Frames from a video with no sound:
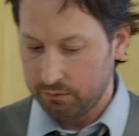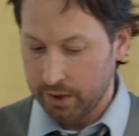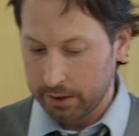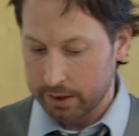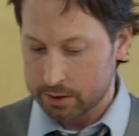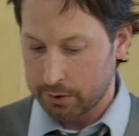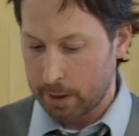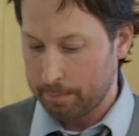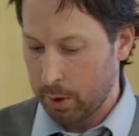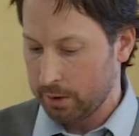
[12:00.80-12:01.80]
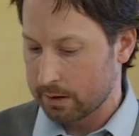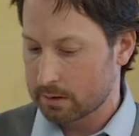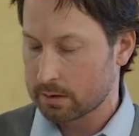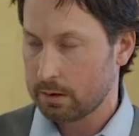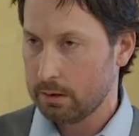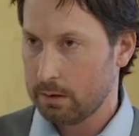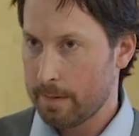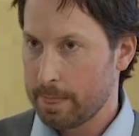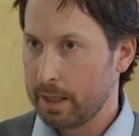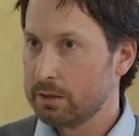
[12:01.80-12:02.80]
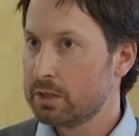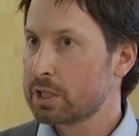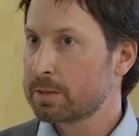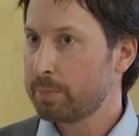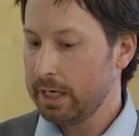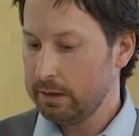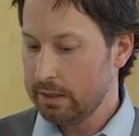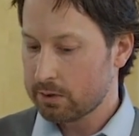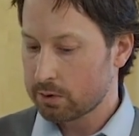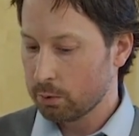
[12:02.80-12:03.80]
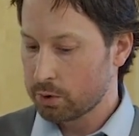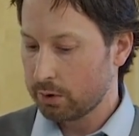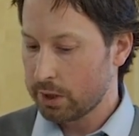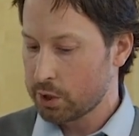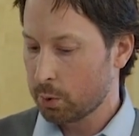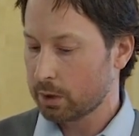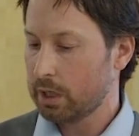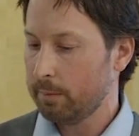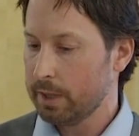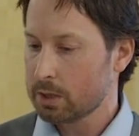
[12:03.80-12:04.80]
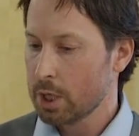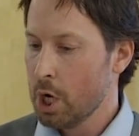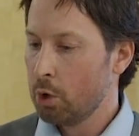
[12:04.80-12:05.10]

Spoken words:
inferior to their opponents. Despite these soldiering shortcomings,